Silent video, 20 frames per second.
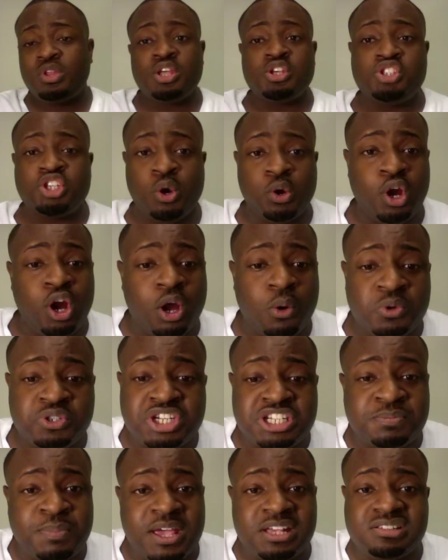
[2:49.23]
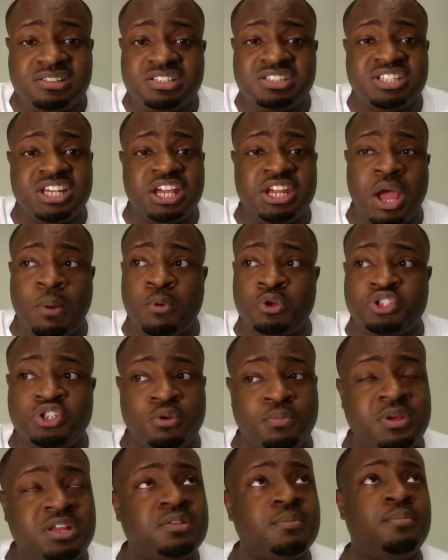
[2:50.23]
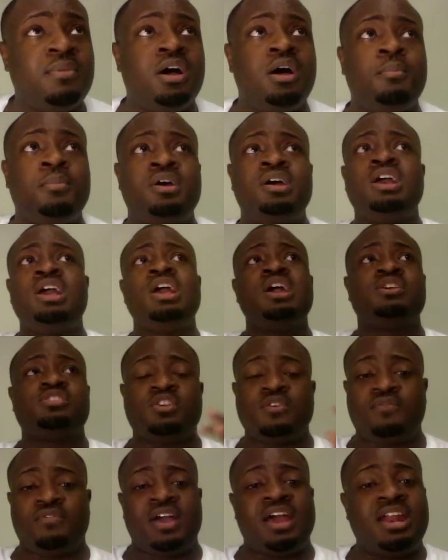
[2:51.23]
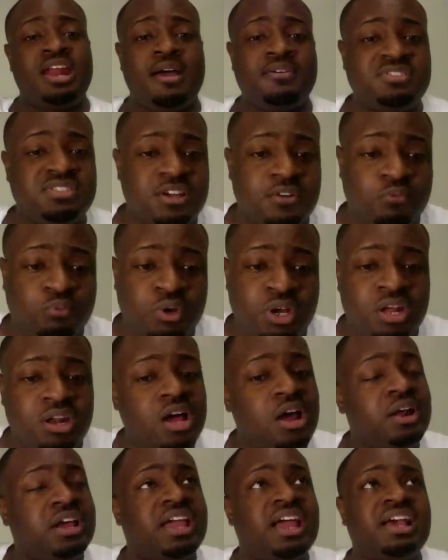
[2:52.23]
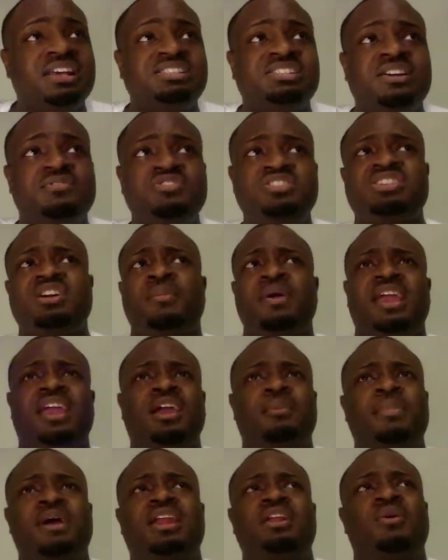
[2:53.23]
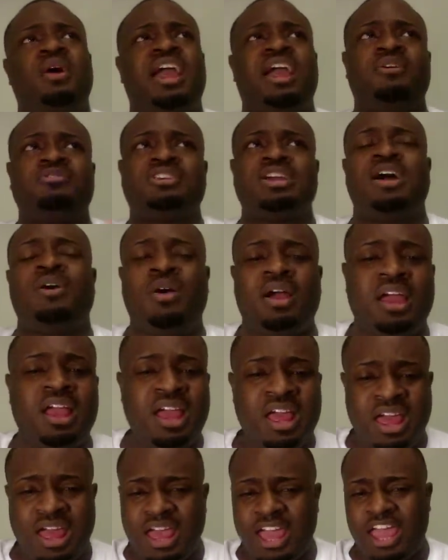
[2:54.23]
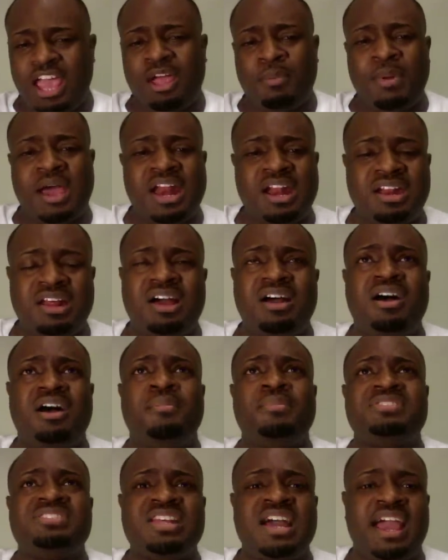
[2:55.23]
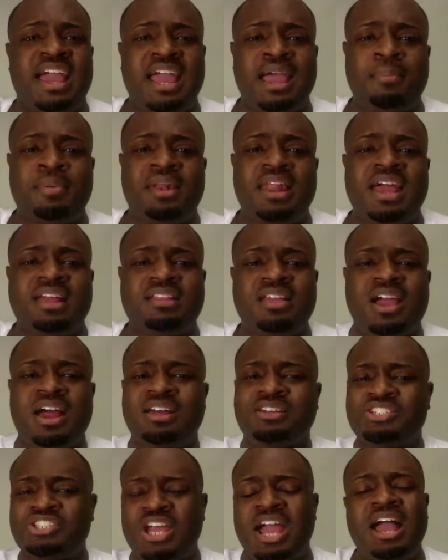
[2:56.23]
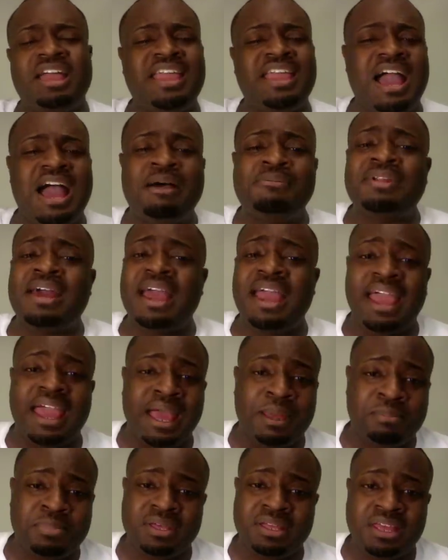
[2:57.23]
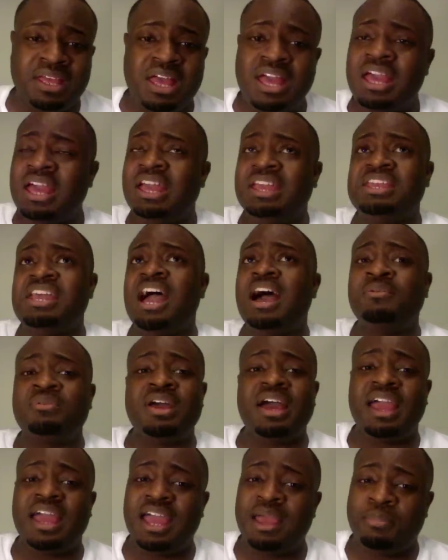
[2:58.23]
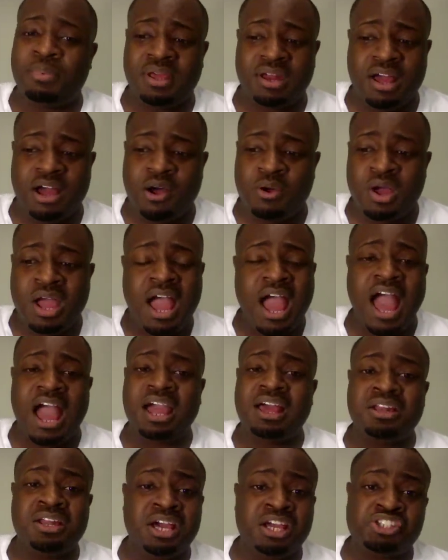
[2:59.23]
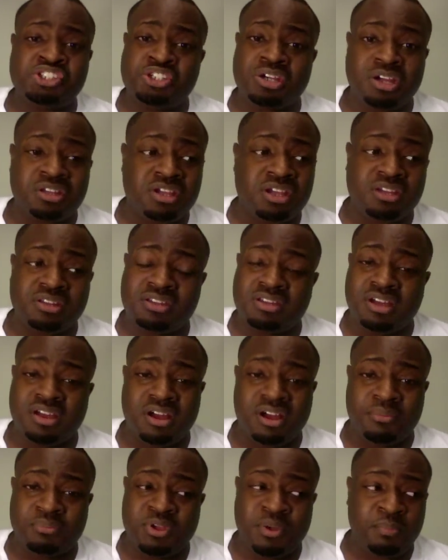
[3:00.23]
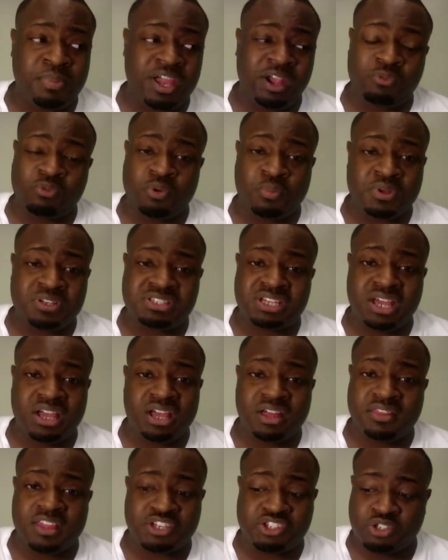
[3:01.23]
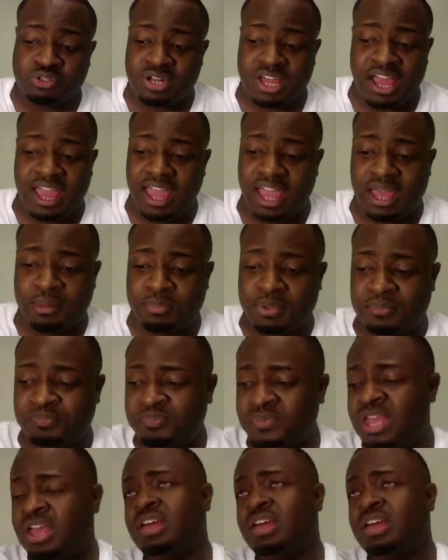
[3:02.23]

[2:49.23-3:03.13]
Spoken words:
So Erica was just basically saying, I want you to meet the mama. So find out stuff real and all that kind of stuff. She's talking about everybody don't have y'all. Everybody is not happy like y'all. Child, y'all not happy. Y'all not happy at all. I can look at your bedroom and tell that you're not happy.